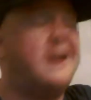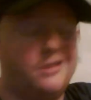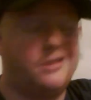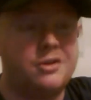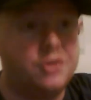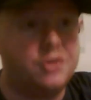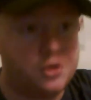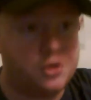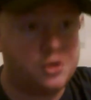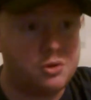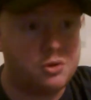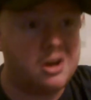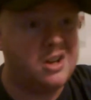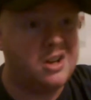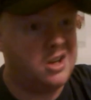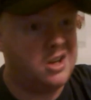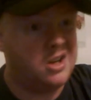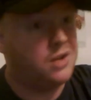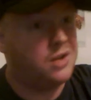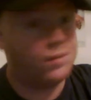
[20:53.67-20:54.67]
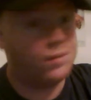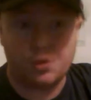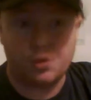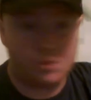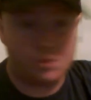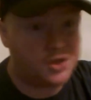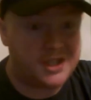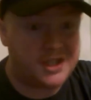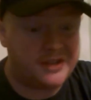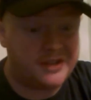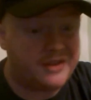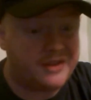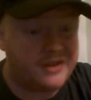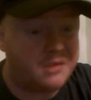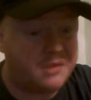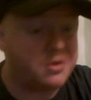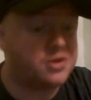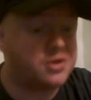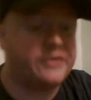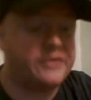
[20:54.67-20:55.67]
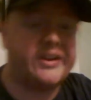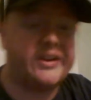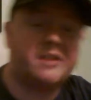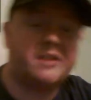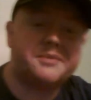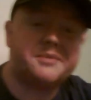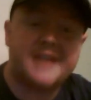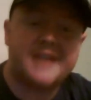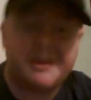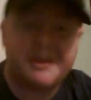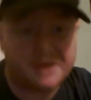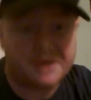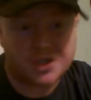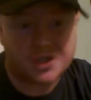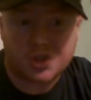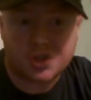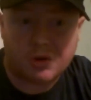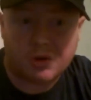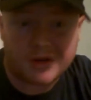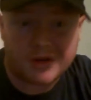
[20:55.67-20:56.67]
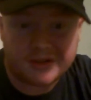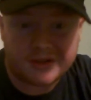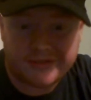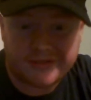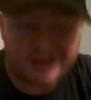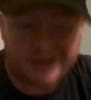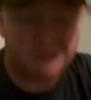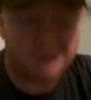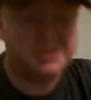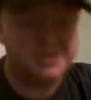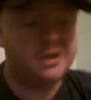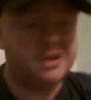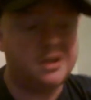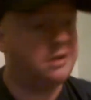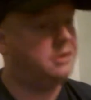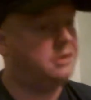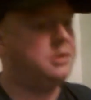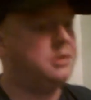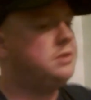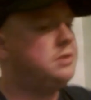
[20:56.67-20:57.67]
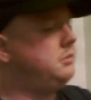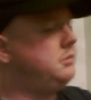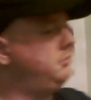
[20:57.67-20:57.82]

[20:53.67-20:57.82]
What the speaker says: In fact, no, don't go and see the film, because if you're upset about a song in a film,